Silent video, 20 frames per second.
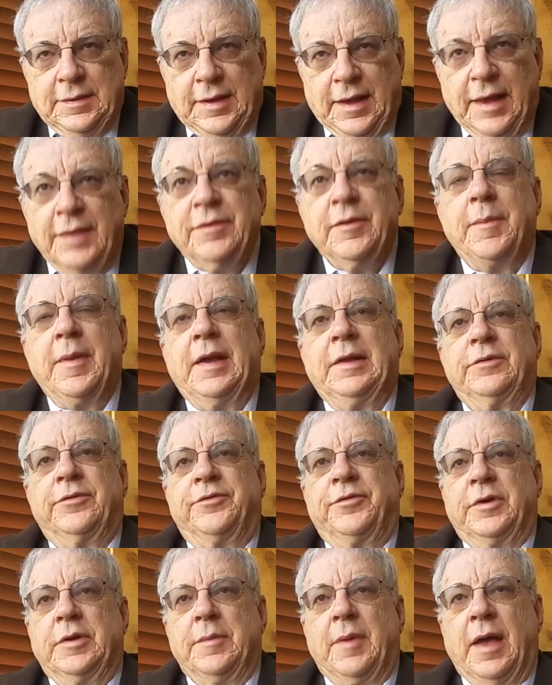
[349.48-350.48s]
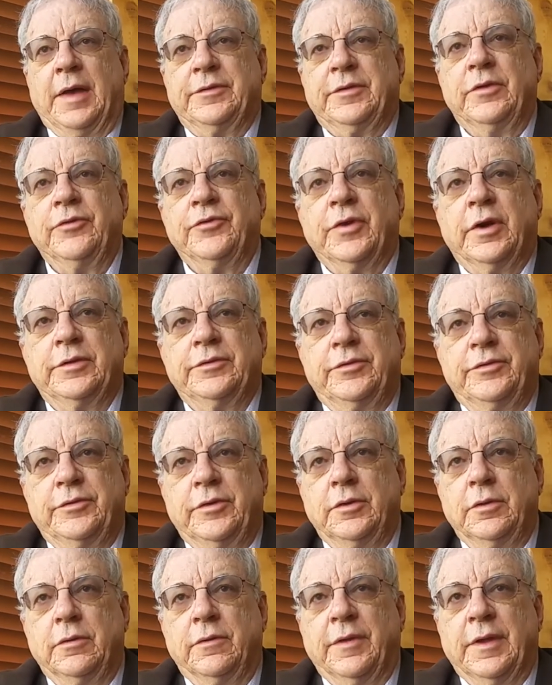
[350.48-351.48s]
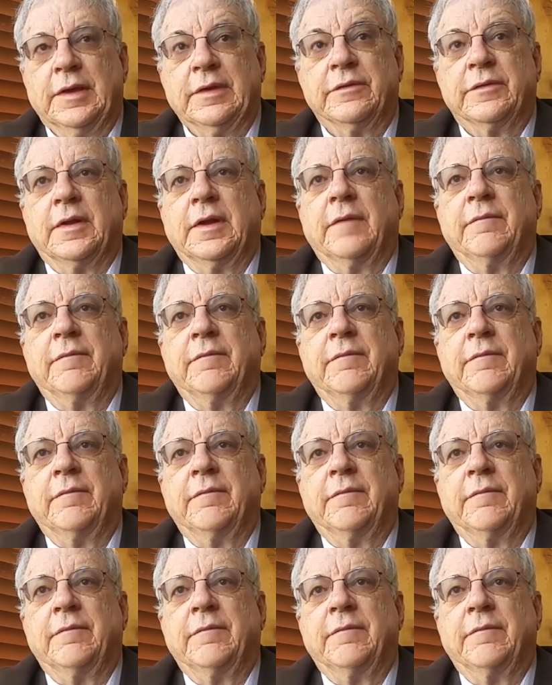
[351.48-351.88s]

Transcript: in the mainstream asking judges to do things that